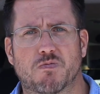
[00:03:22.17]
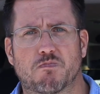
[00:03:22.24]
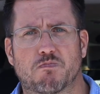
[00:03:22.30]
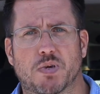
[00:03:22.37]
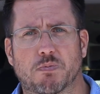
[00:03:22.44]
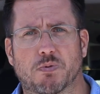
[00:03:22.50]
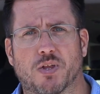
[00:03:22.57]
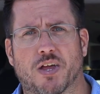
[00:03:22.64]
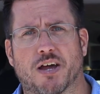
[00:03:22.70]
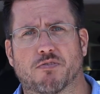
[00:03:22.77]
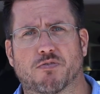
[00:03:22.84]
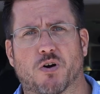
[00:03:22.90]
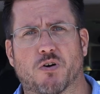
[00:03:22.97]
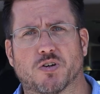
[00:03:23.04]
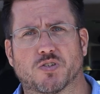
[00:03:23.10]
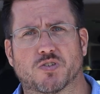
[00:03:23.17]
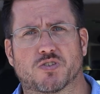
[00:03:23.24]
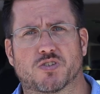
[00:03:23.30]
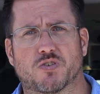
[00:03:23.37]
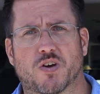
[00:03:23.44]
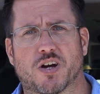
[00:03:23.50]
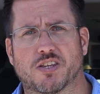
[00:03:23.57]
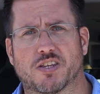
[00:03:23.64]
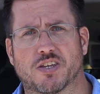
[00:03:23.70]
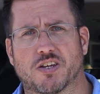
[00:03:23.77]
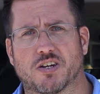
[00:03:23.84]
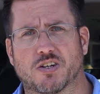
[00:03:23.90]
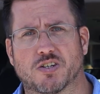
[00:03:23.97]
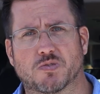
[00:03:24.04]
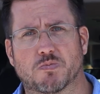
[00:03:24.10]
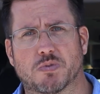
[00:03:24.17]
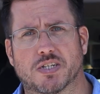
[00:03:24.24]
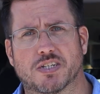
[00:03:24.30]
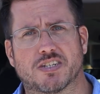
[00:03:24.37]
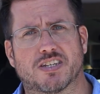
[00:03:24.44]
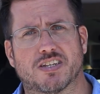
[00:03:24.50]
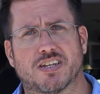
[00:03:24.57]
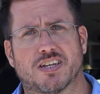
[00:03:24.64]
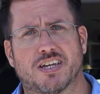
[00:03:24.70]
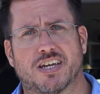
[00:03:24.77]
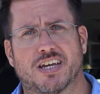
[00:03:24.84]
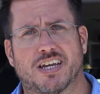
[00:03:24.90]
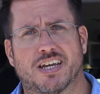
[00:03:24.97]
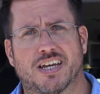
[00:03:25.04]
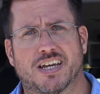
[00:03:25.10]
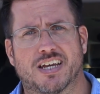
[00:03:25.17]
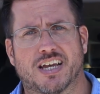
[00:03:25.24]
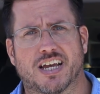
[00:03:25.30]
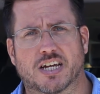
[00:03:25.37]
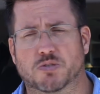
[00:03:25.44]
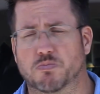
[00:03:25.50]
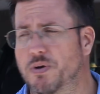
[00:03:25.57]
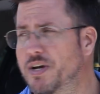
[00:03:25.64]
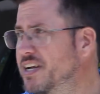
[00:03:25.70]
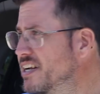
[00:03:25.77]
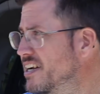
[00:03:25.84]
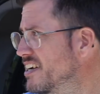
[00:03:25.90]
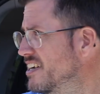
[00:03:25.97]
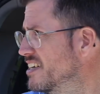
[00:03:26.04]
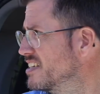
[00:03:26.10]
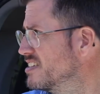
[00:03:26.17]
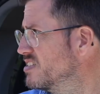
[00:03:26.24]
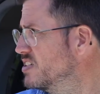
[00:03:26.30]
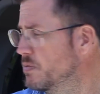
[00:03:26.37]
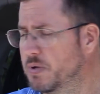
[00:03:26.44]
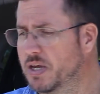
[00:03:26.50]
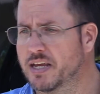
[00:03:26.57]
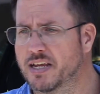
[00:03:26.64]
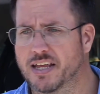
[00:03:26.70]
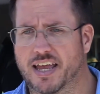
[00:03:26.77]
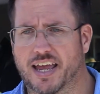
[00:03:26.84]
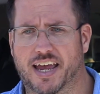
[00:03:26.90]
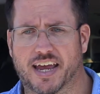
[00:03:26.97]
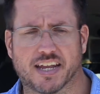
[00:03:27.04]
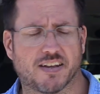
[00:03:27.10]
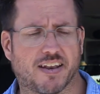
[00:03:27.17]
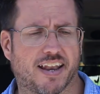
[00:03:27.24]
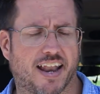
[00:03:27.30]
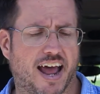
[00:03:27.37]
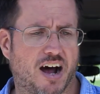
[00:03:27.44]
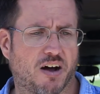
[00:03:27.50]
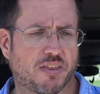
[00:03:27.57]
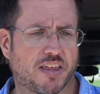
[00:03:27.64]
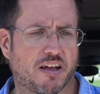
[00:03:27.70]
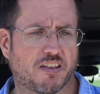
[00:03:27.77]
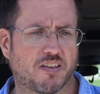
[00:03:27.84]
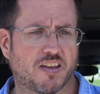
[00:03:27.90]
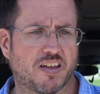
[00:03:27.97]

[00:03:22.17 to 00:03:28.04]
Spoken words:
people have always throughout the years been explaining to me. And now that